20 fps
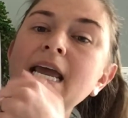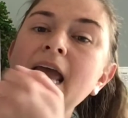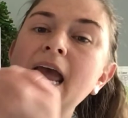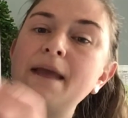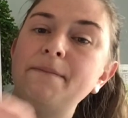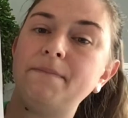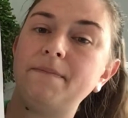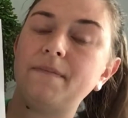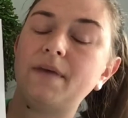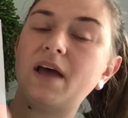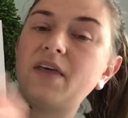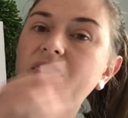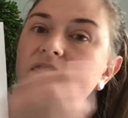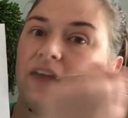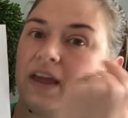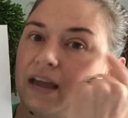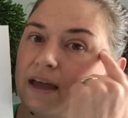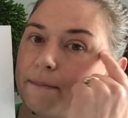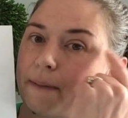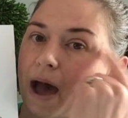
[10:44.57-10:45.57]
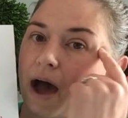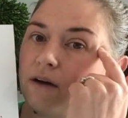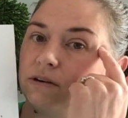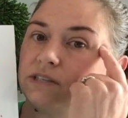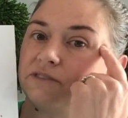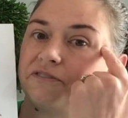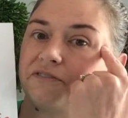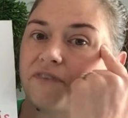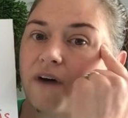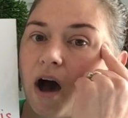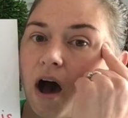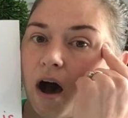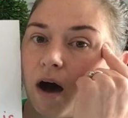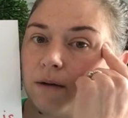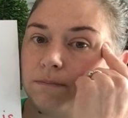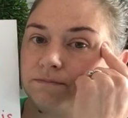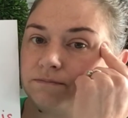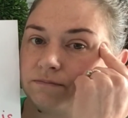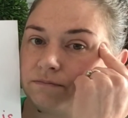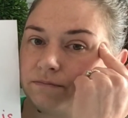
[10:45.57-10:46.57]
and think about
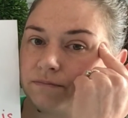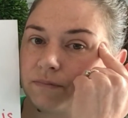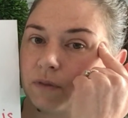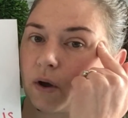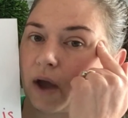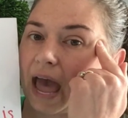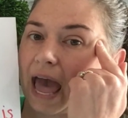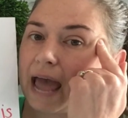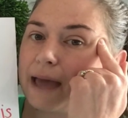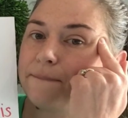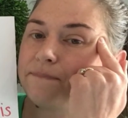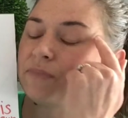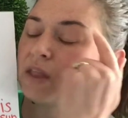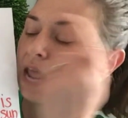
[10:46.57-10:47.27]
fall, okay?